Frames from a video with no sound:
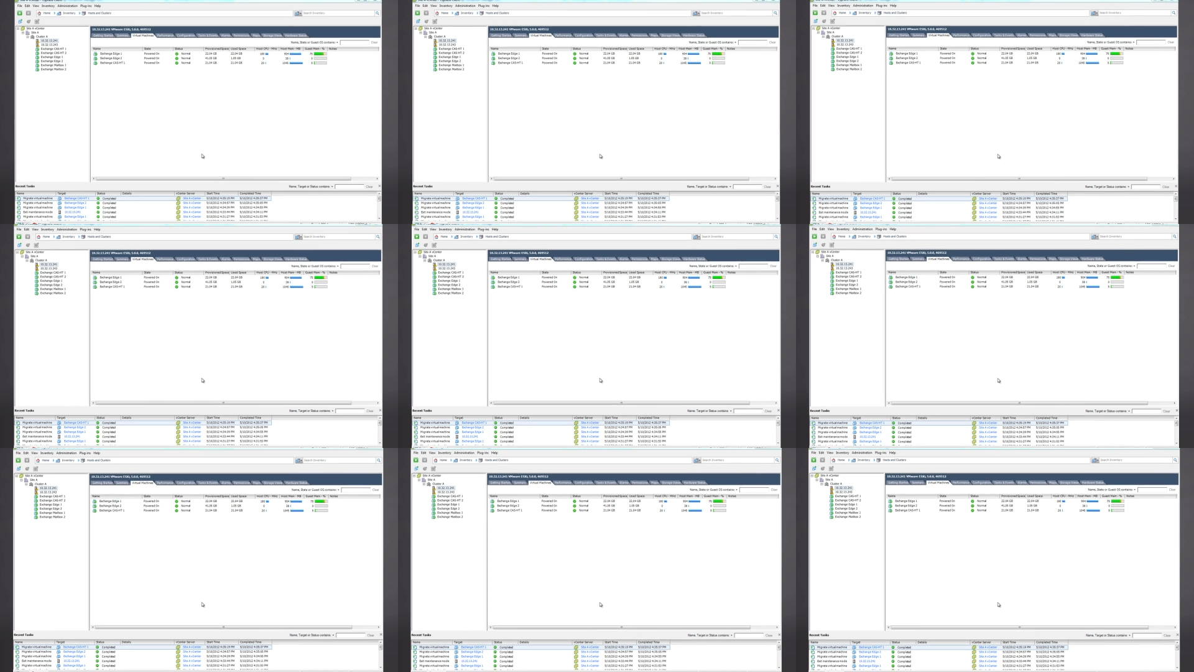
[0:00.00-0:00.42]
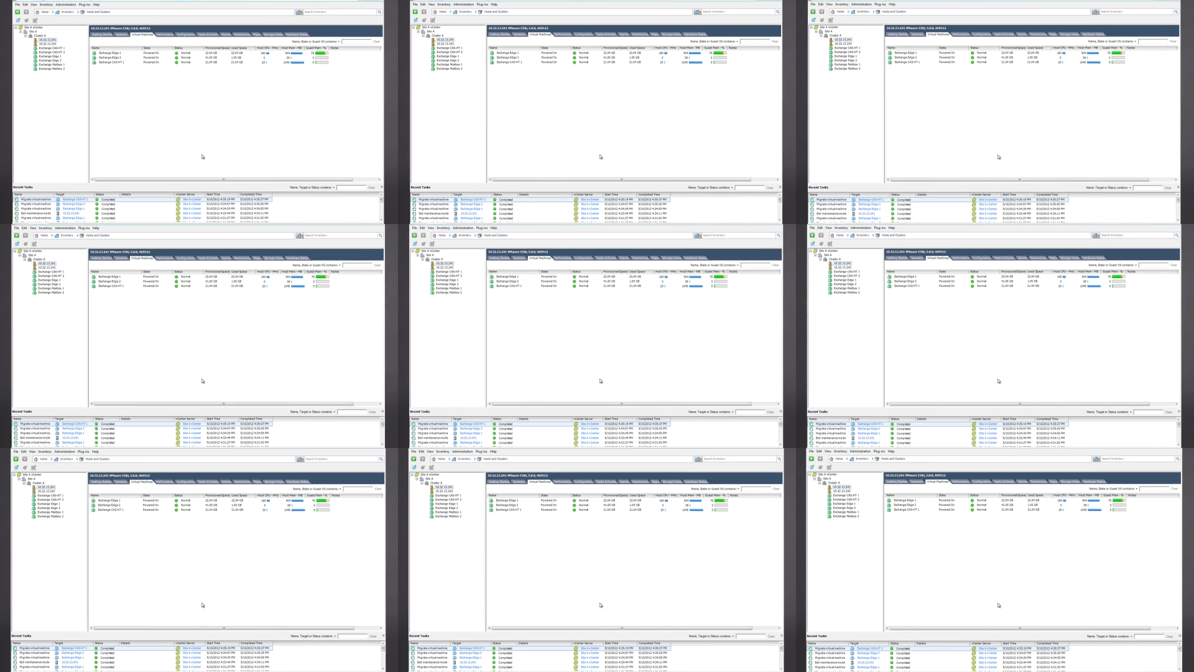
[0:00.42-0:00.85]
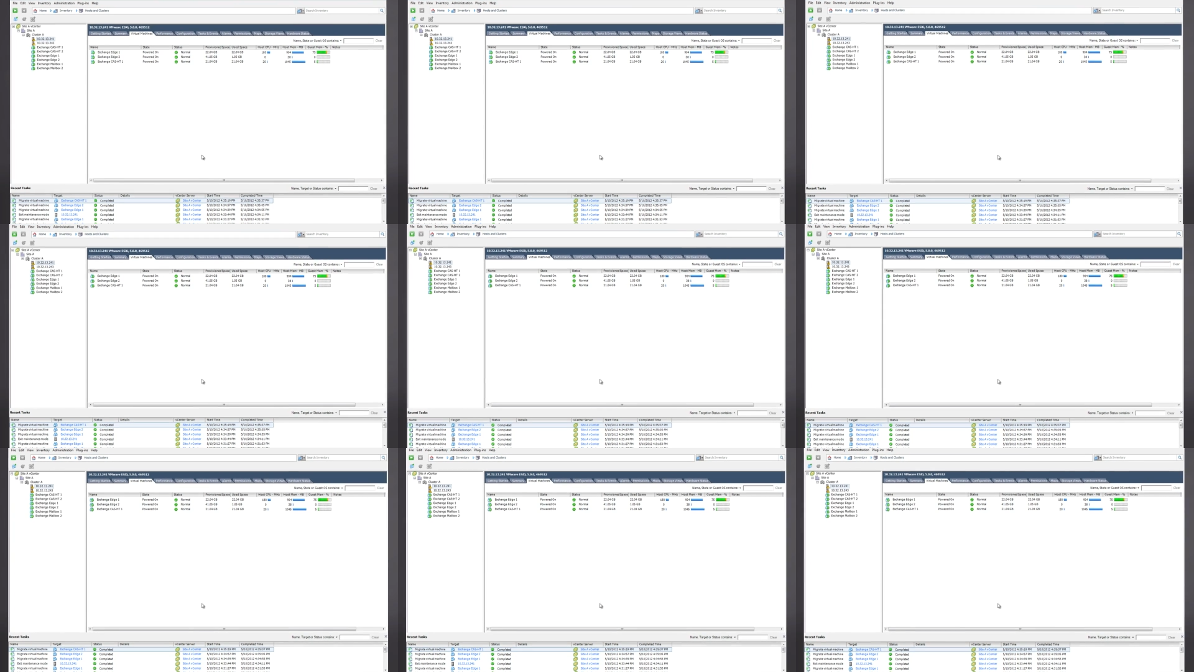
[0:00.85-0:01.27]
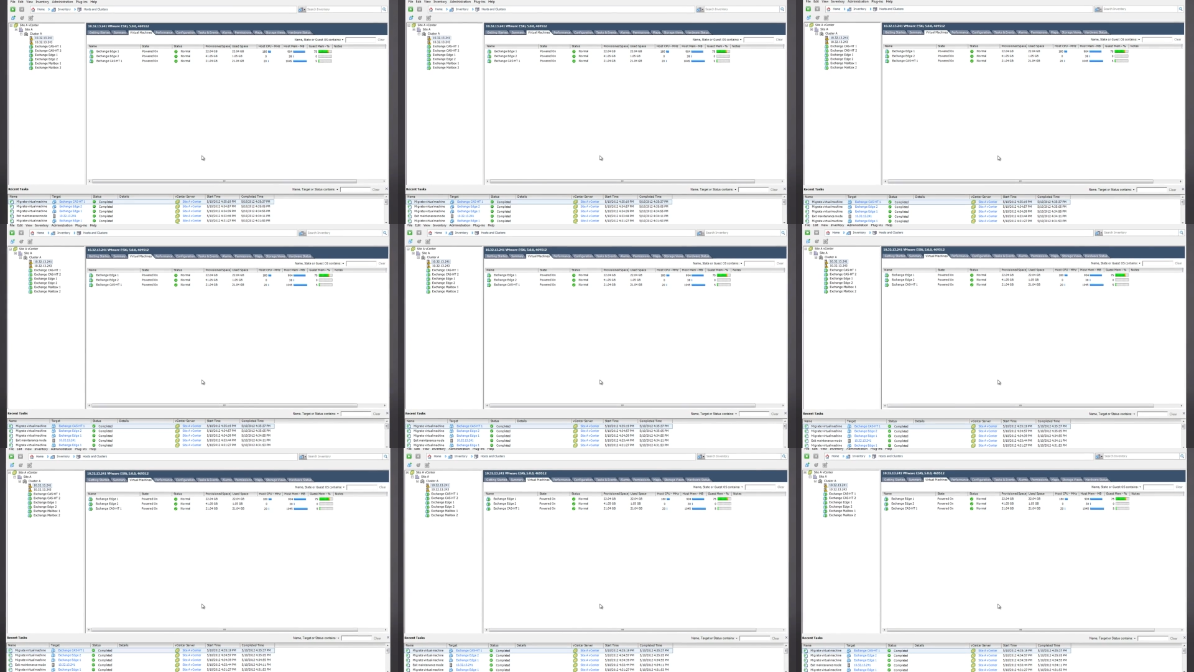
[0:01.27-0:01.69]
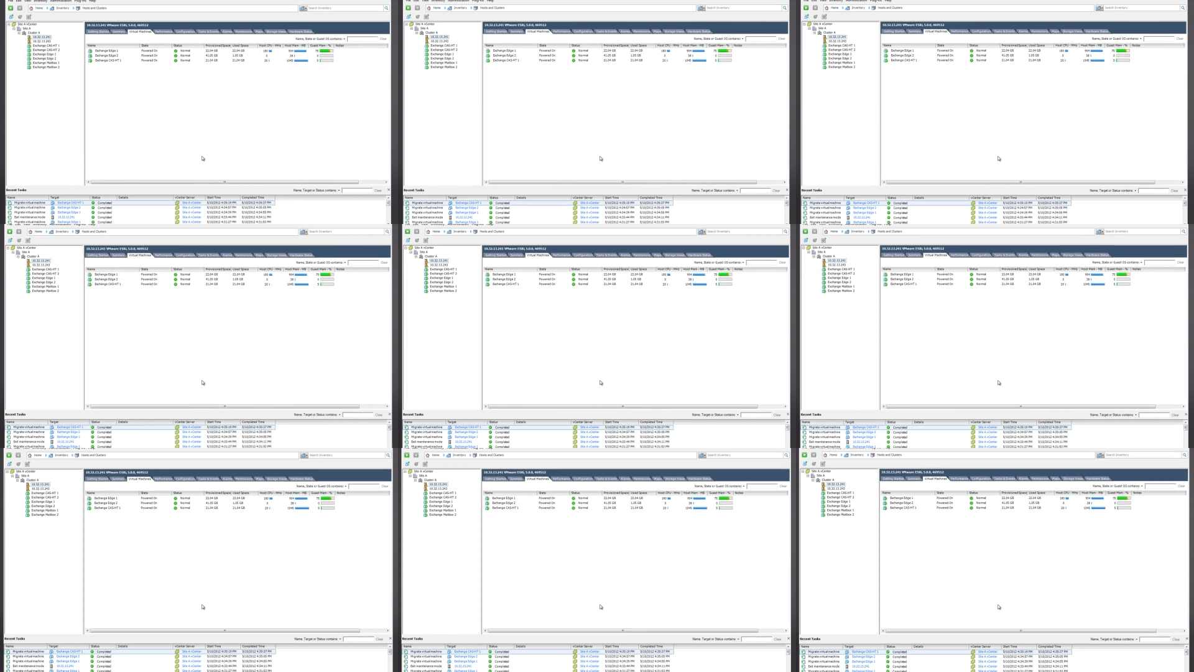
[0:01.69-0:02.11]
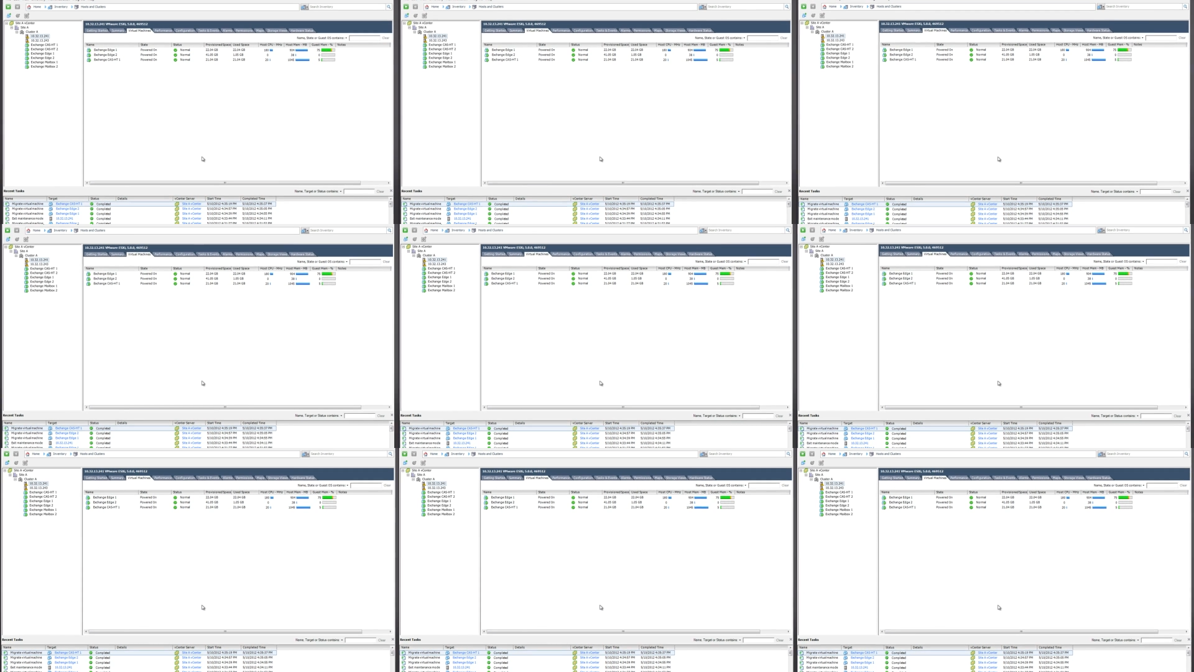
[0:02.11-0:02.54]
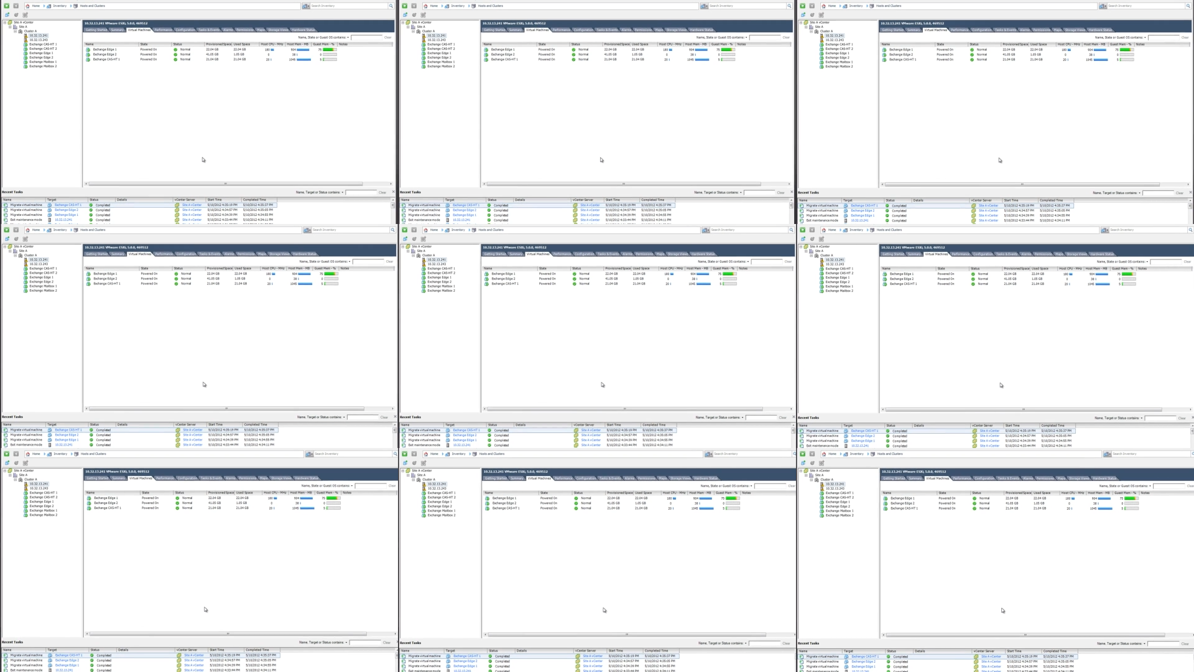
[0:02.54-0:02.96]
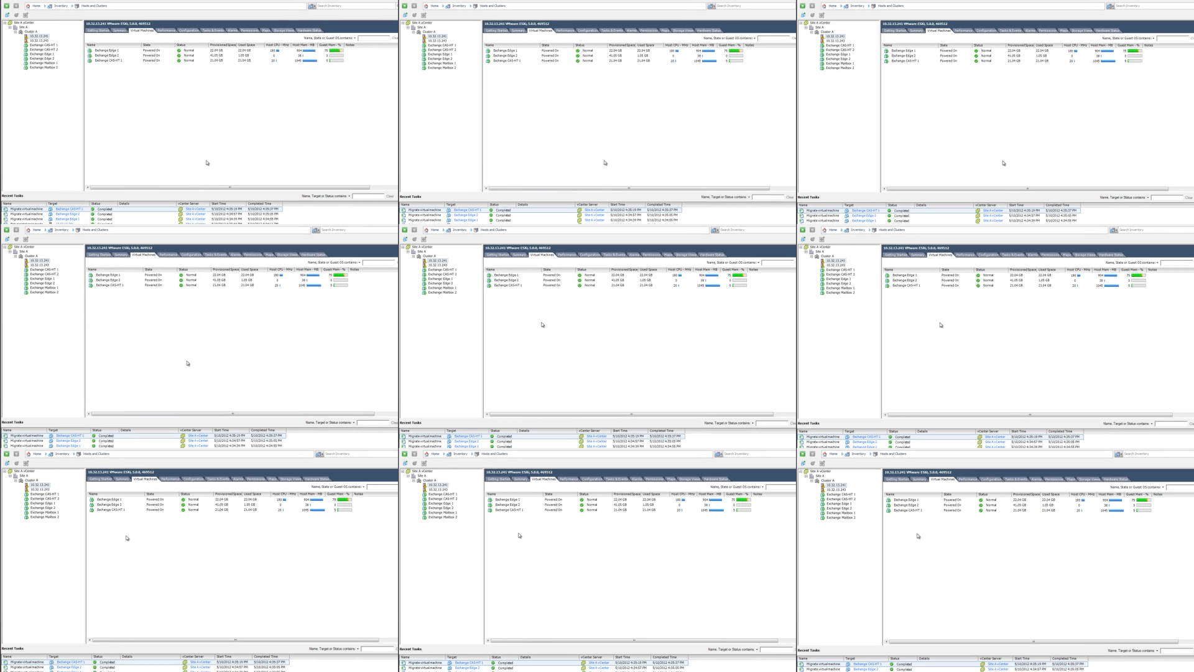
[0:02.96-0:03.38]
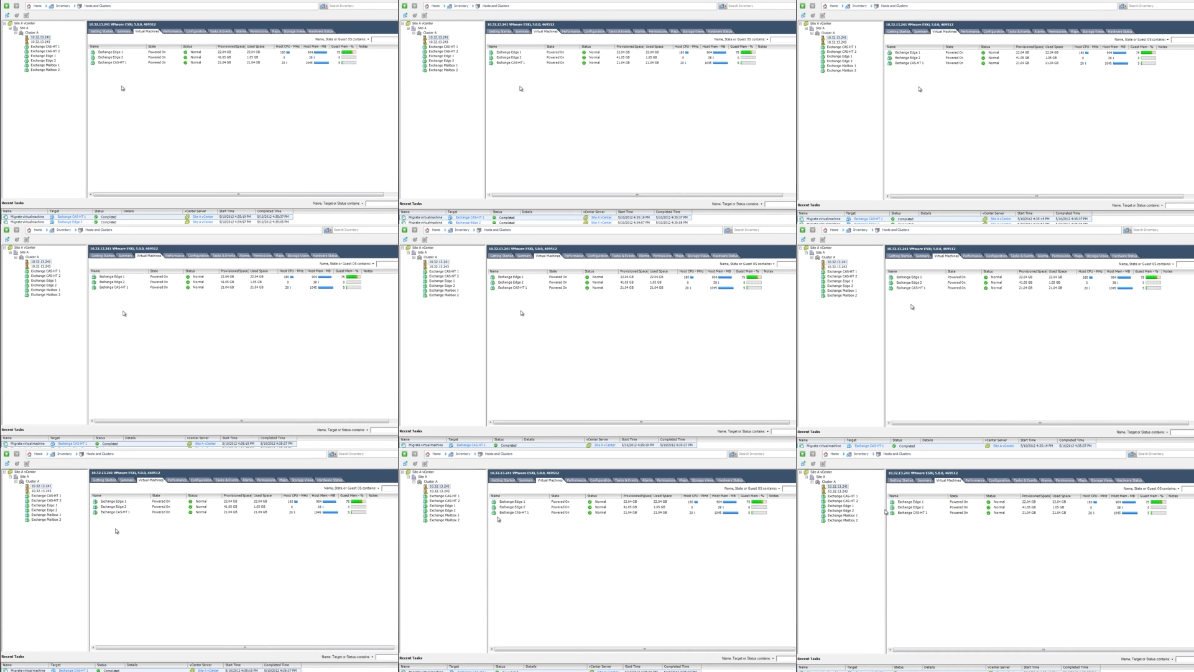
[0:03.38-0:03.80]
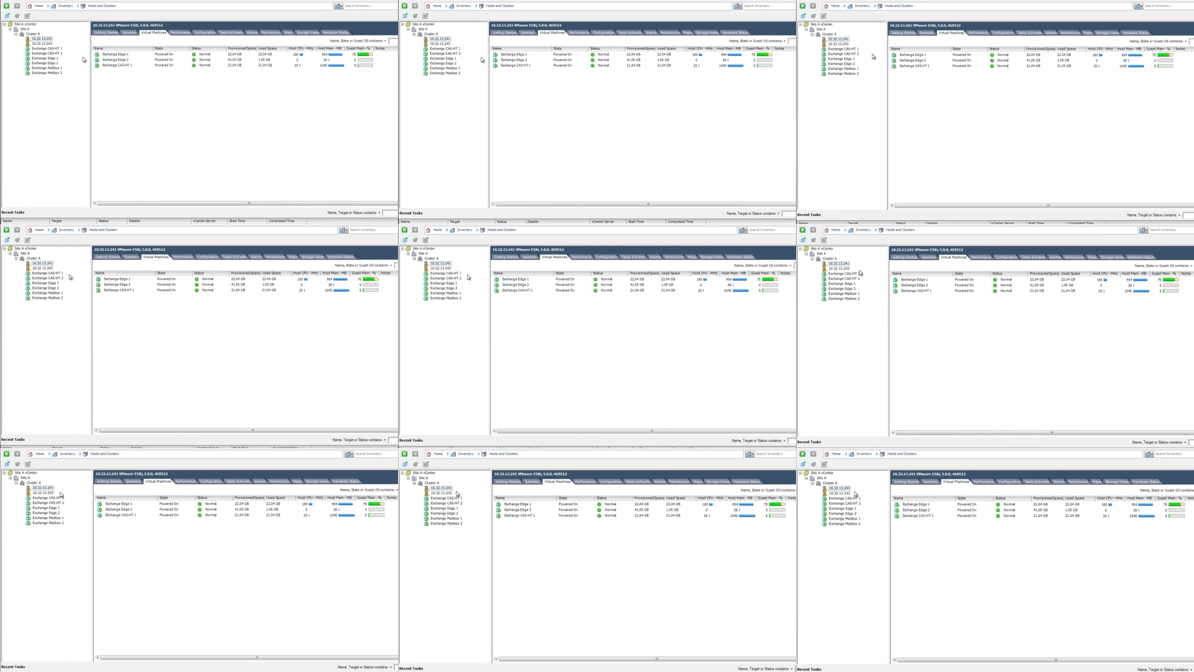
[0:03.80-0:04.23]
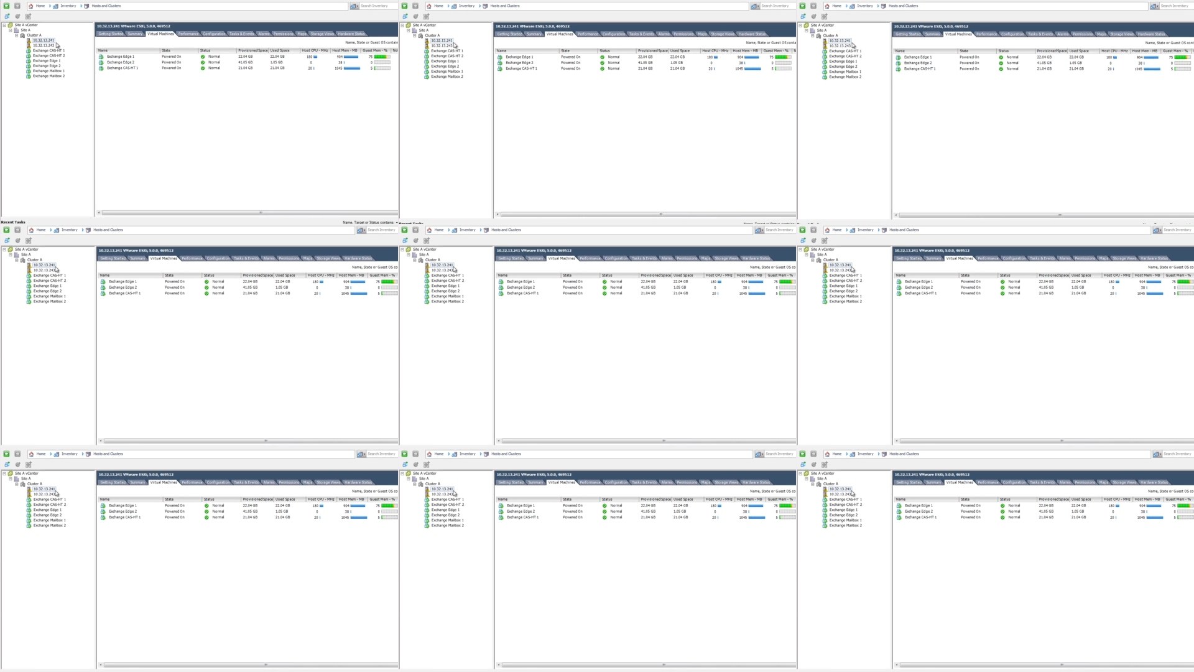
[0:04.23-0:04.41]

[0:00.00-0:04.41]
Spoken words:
(no speaker visible)